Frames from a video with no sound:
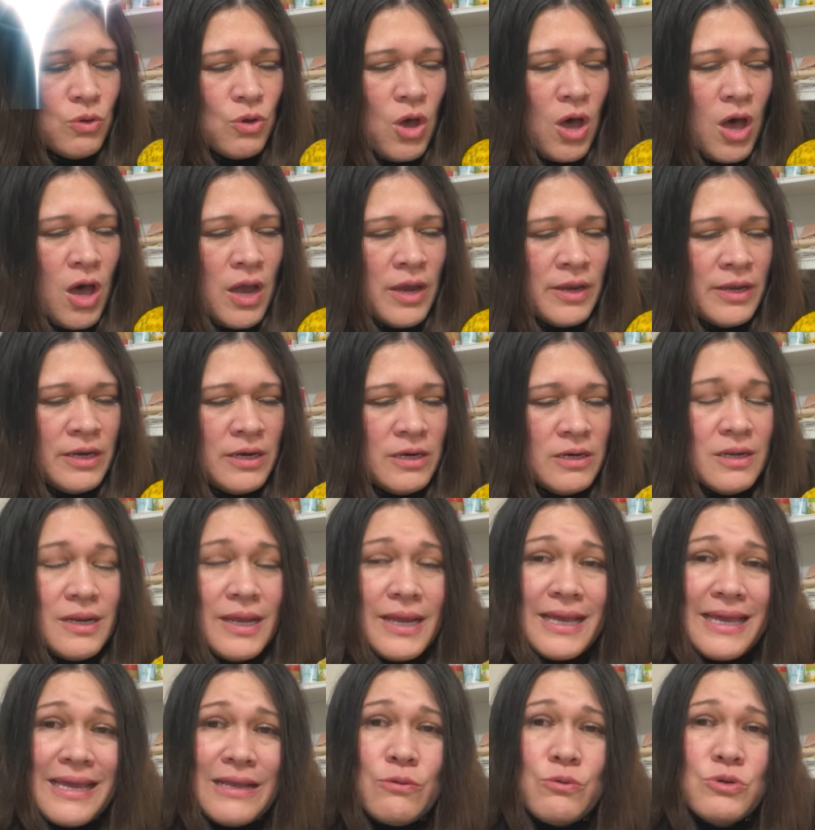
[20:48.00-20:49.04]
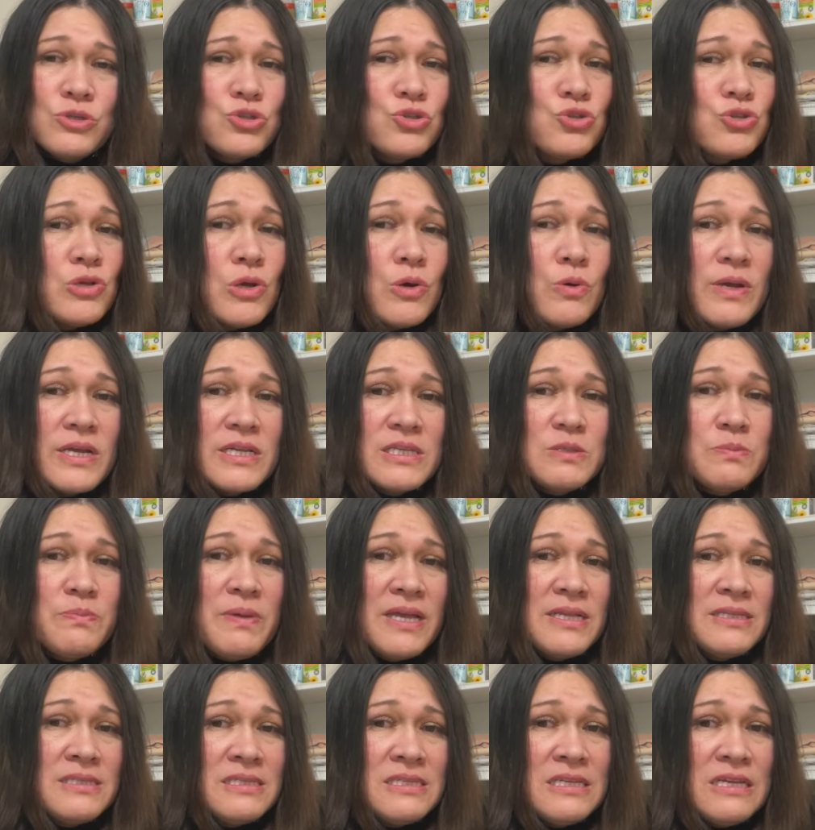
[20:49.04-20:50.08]
conure, like it was so
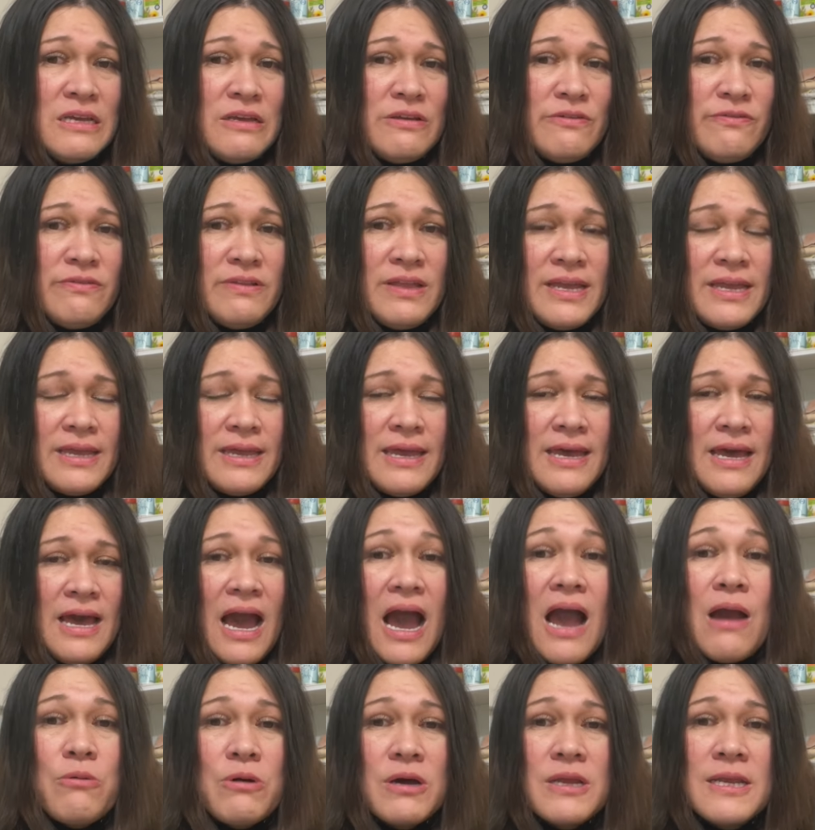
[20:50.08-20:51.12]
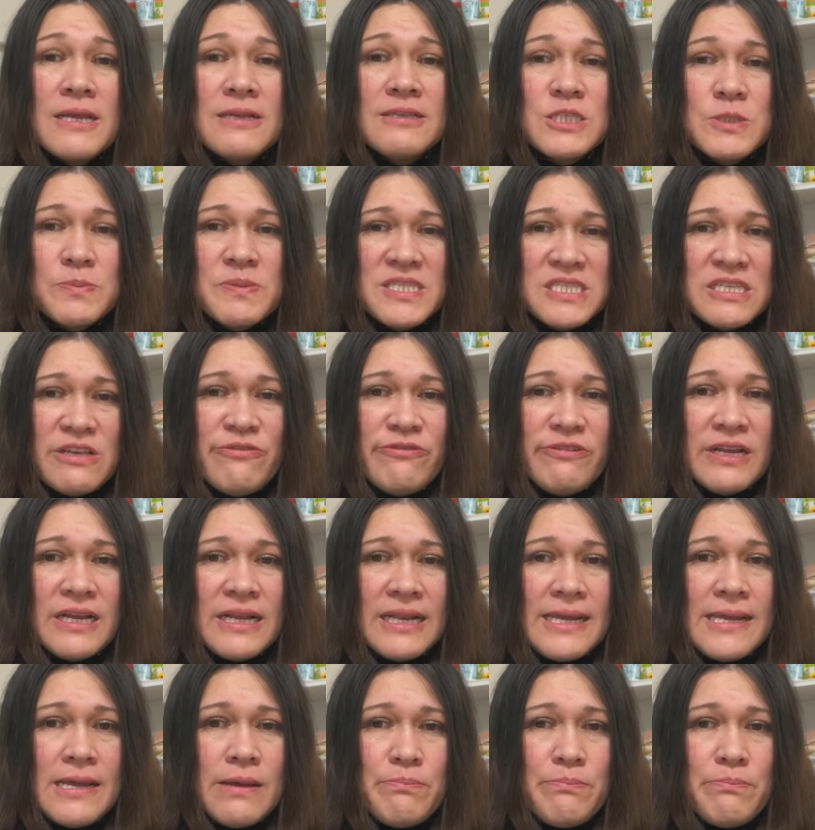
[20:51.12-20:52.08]
expensive. Like I wanted specifically a